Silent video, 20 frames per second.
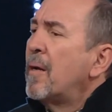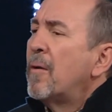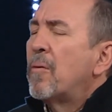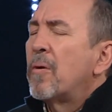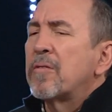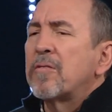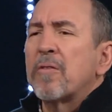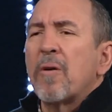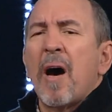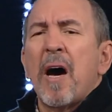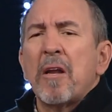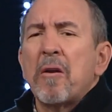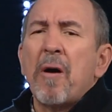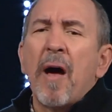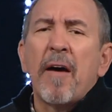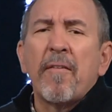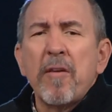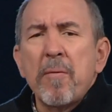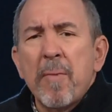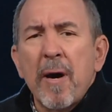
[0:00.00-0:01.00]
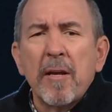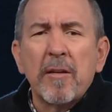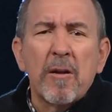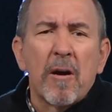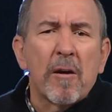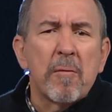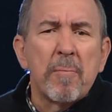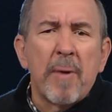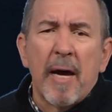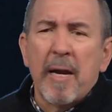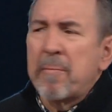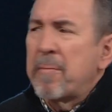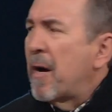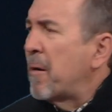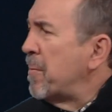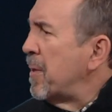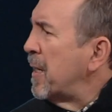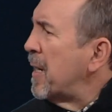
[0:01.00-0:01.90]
Well, so I don't have anybody talking bad about me,